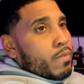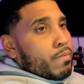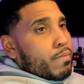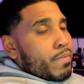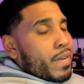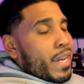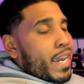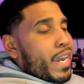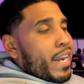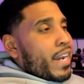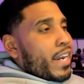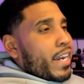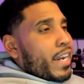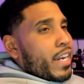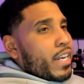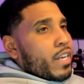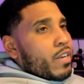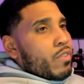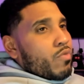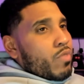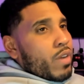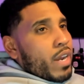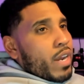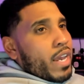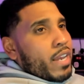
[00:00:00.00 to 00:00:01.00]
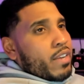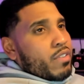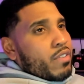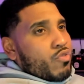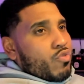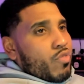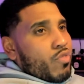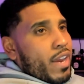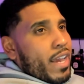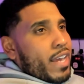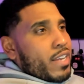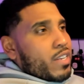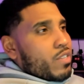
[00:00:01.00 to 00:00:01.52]
Man, I get the
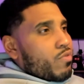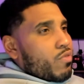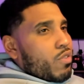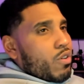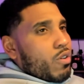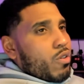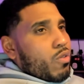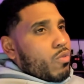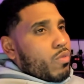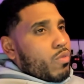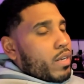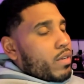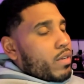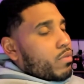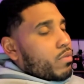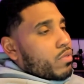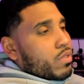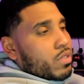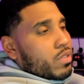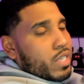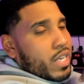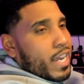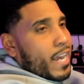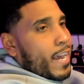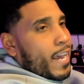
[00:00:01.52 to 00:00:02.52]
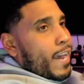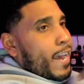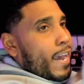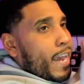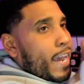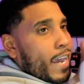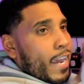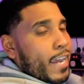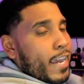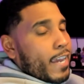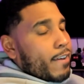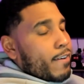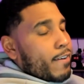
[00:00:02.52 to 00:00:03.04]
razzle. Saying I
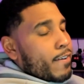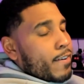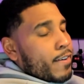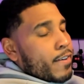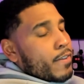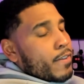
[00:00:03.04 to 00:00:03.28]
hate.